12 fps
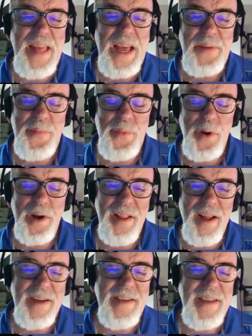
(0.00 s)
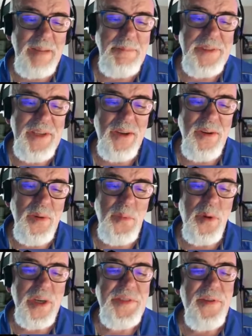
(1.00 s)
That 4:00 time zone
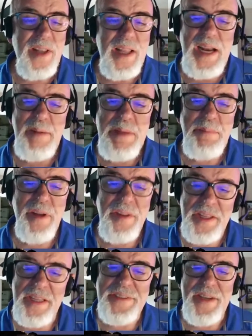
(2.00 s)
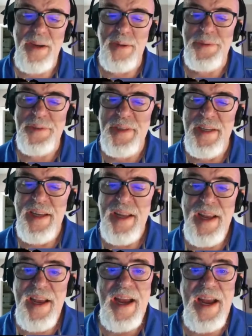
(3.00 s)
works for a lot of people on the East Coast.
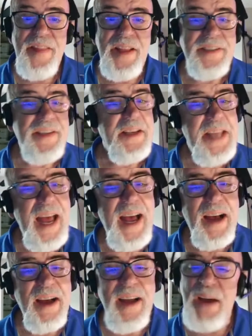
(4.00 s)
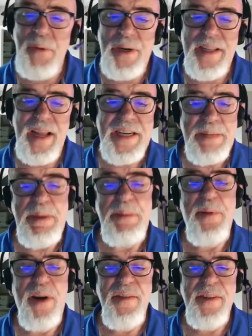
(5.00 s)
And they said, yeah, we'd like to be
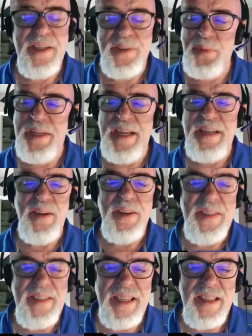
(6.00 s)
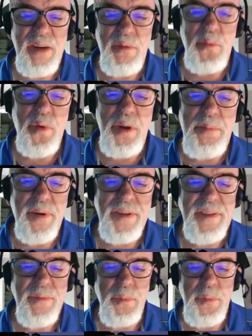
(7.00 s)
part of it, because we'd hate to sit there with one
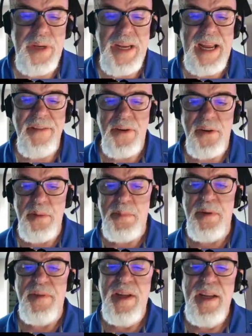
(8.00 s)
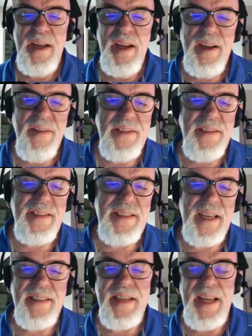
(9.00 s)
person when we have a group of
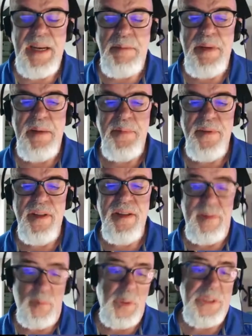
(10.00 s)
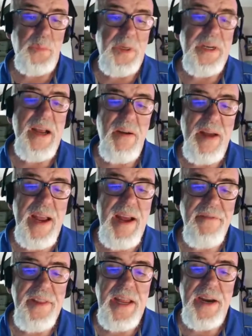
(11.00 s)
6 to 8 people, which we now
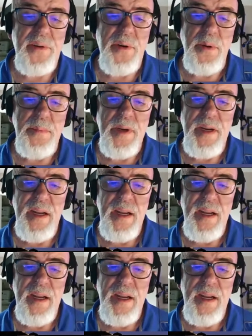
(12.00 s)
have in that group.